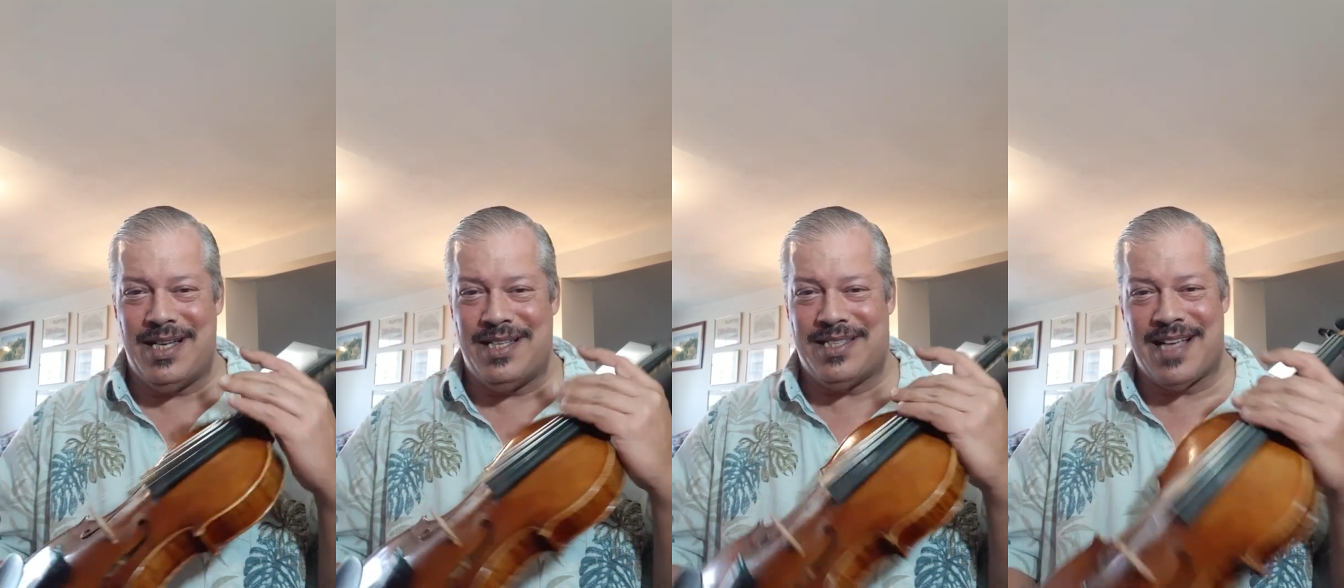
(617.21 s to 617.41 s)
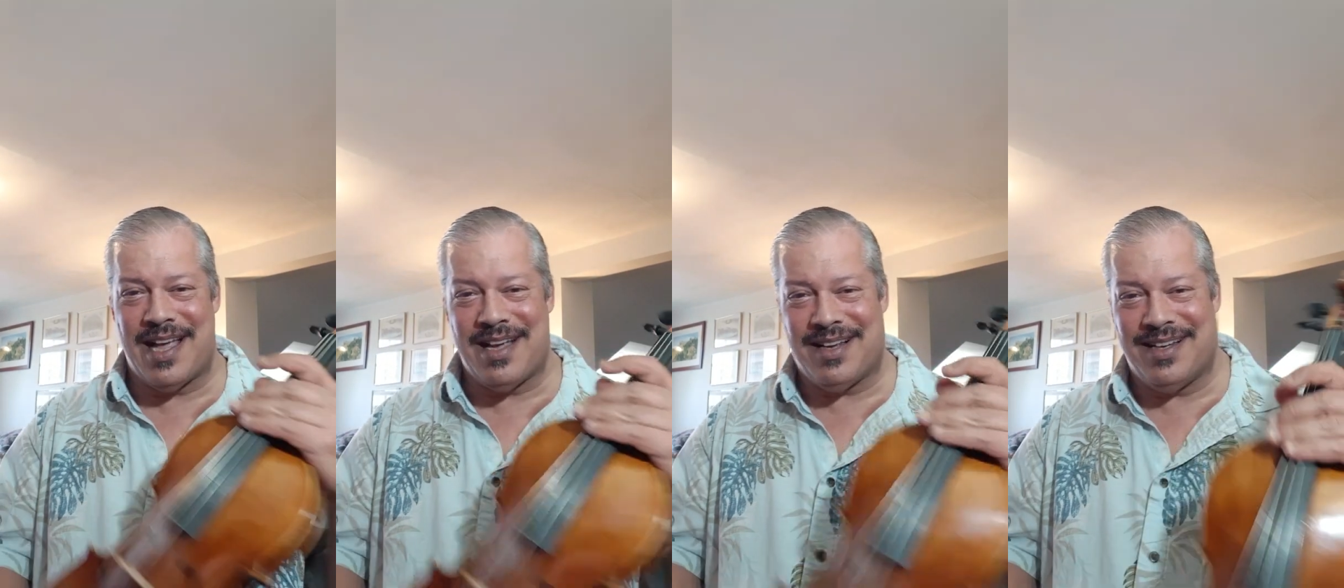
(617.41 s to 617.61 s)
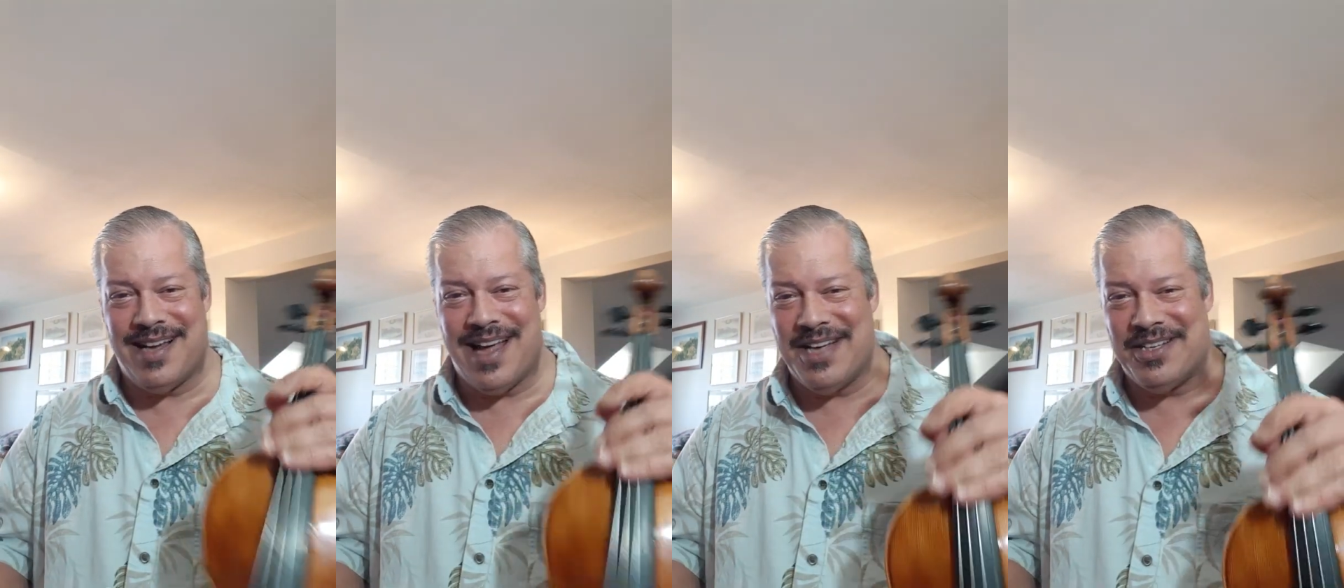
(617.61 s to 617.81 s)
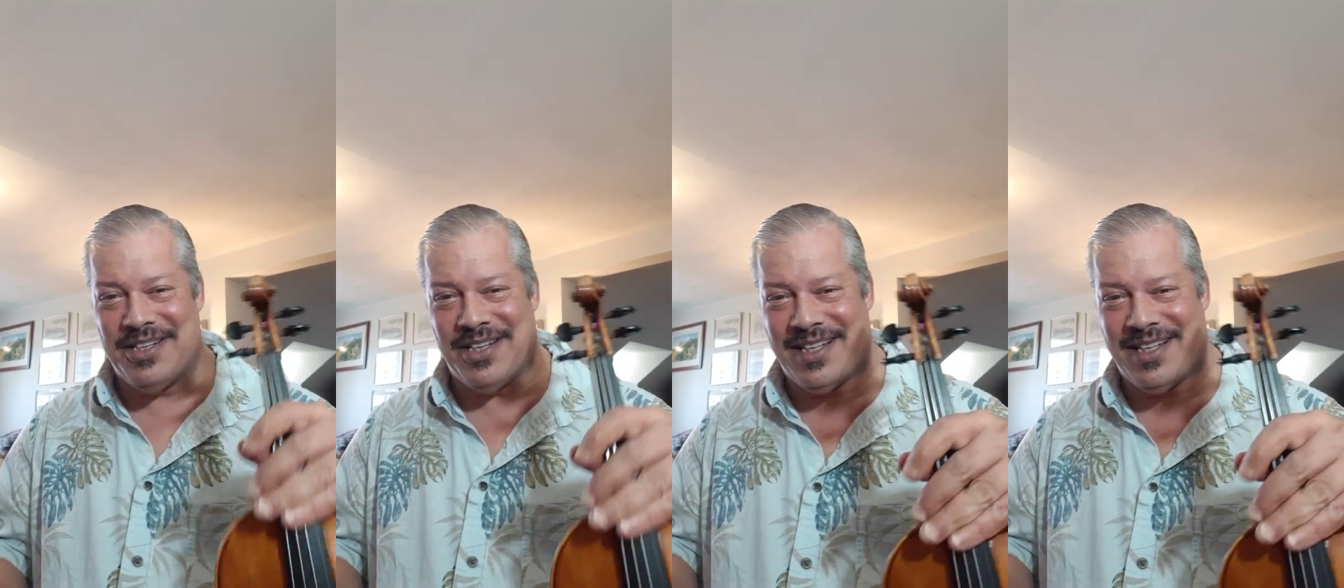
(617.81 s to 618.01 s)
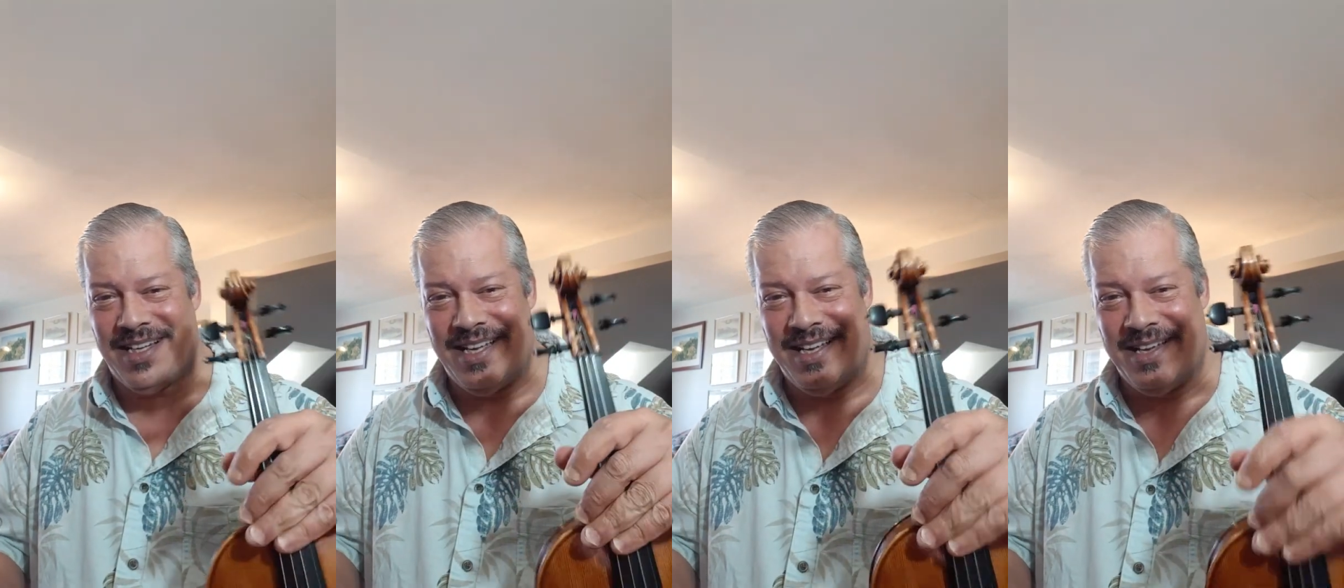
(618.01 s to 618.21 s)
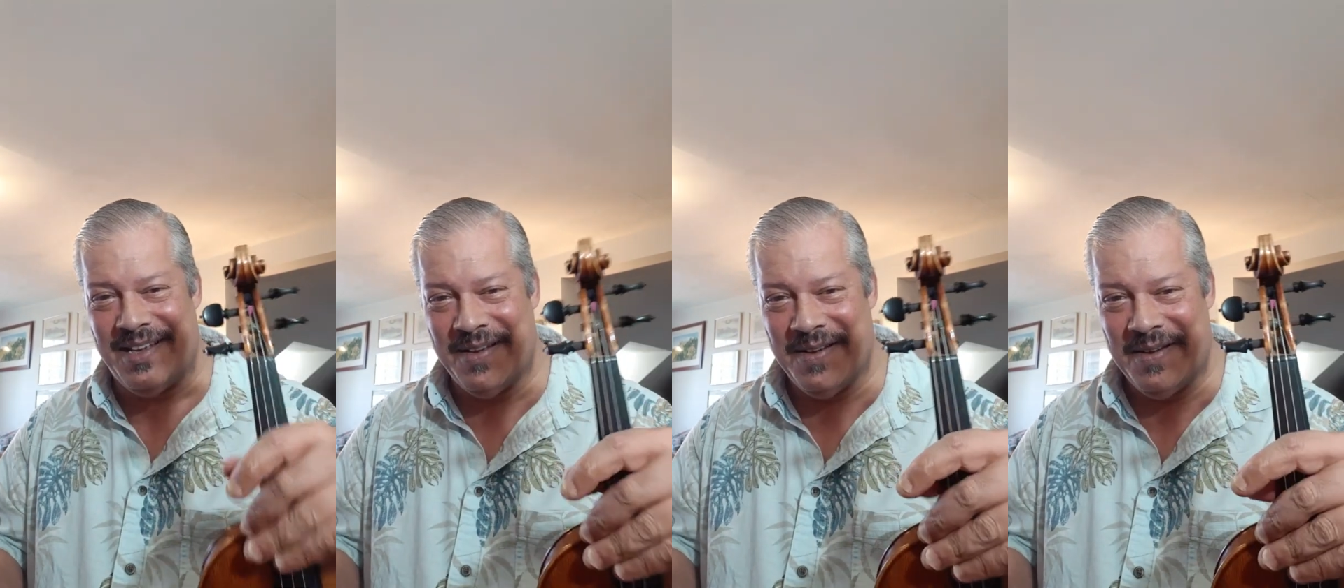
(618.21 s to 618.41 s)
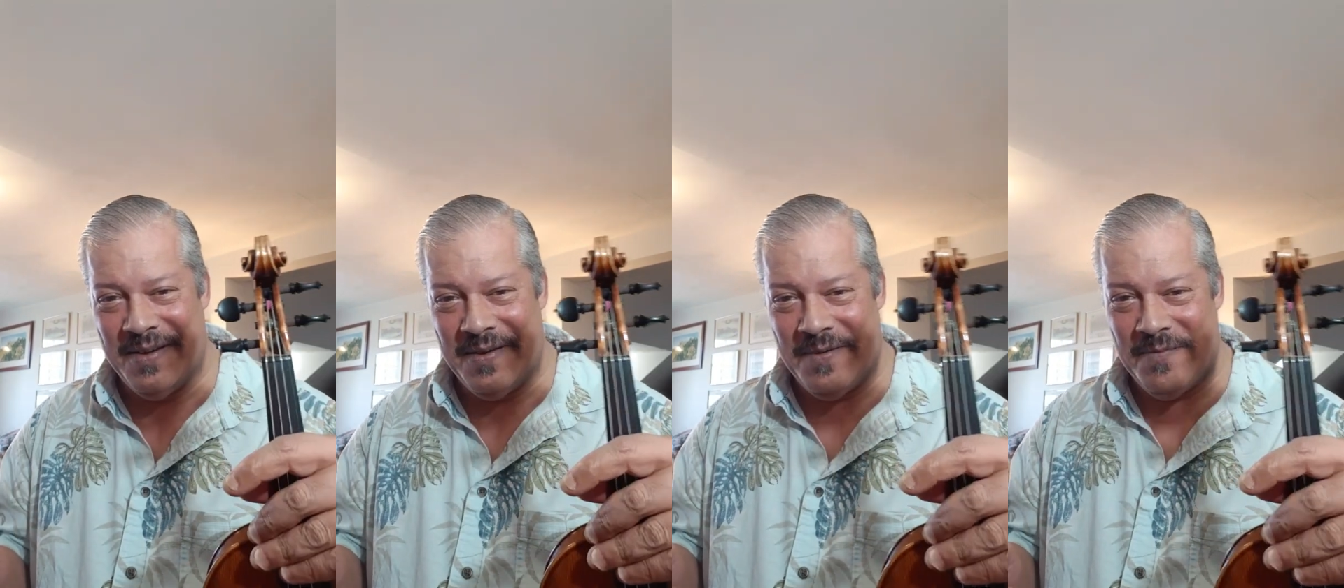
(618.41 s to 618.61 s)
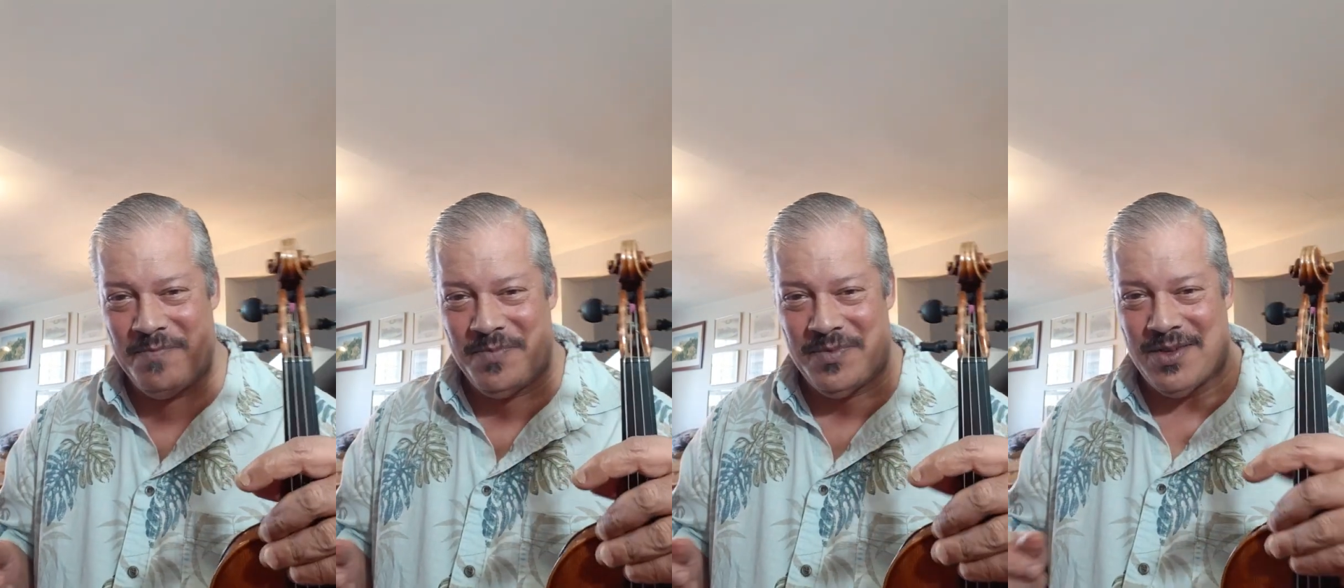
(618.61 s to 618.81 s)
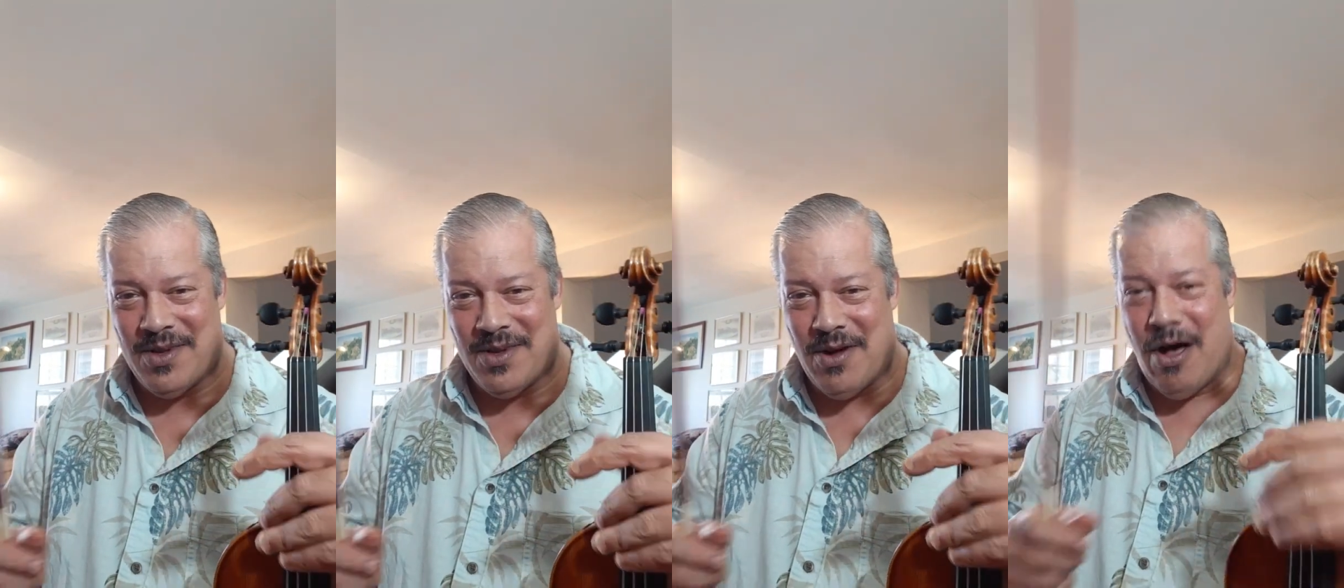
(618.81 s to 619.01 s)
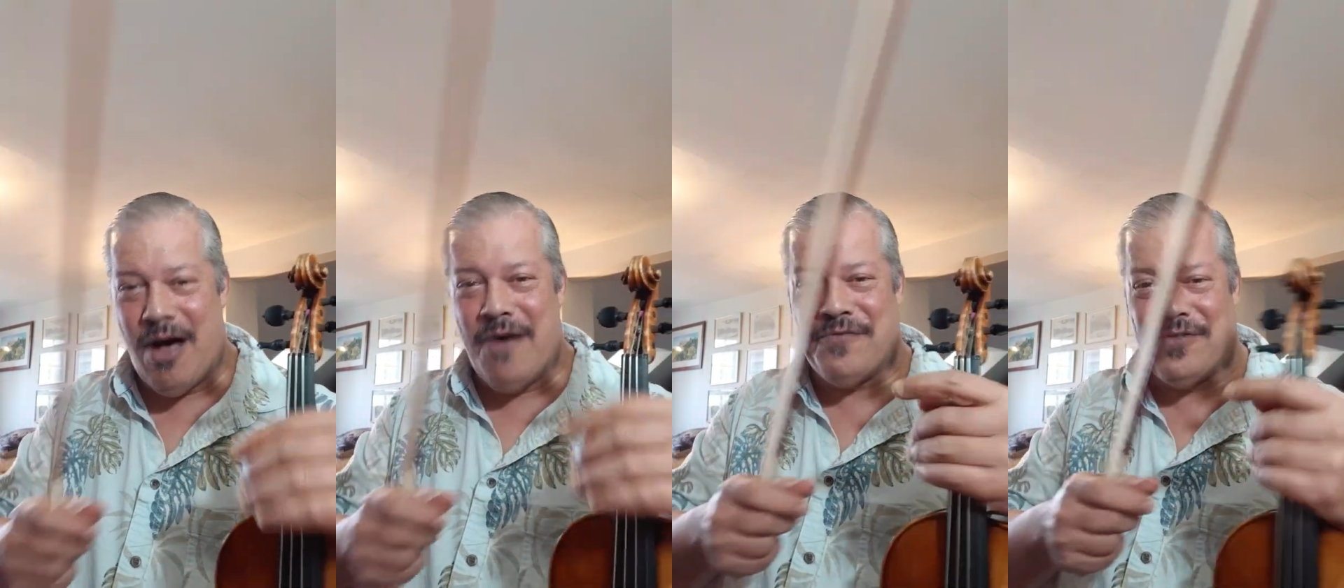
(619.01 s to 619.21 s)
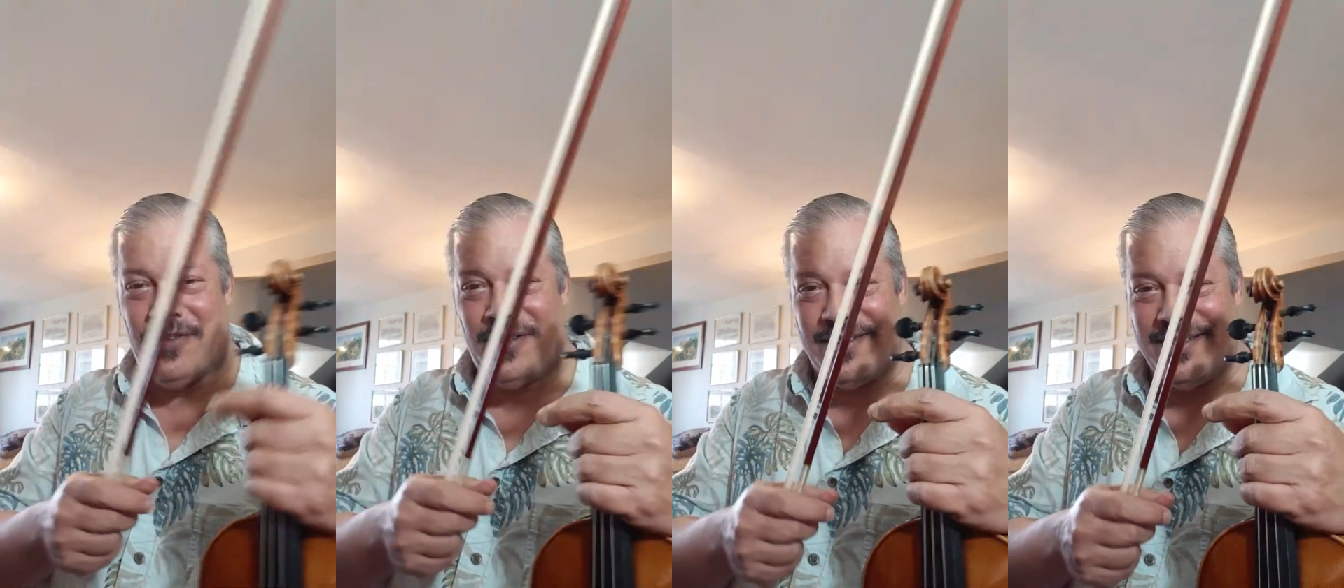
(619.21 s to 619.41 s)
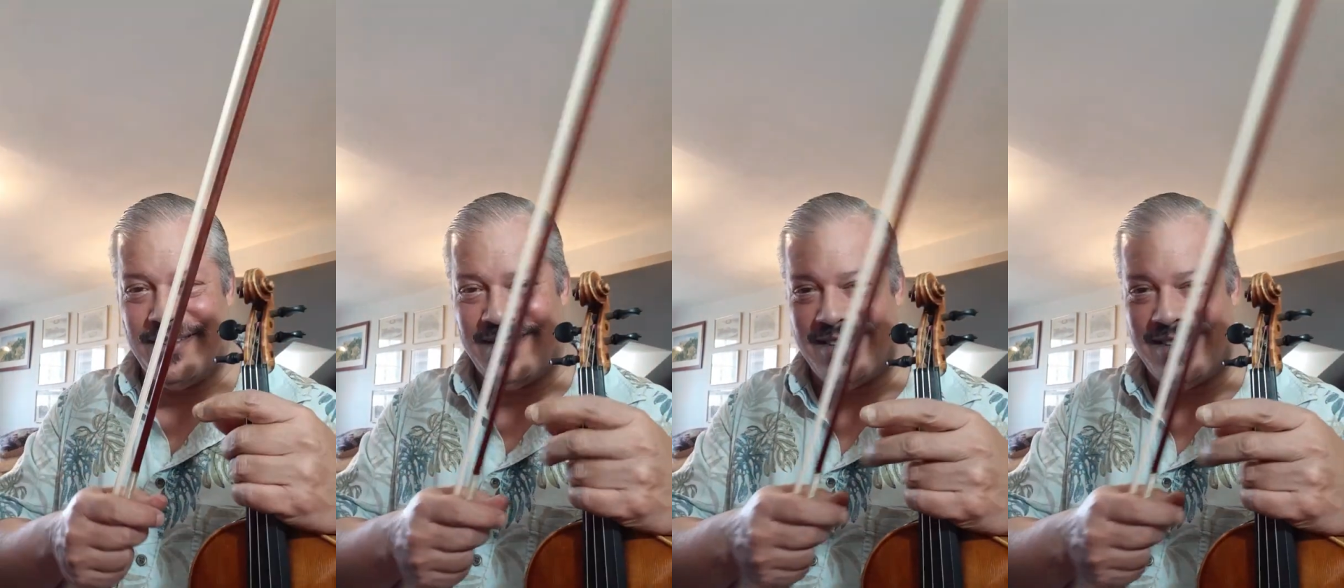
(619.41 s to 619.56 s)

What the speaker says: psychologically awful,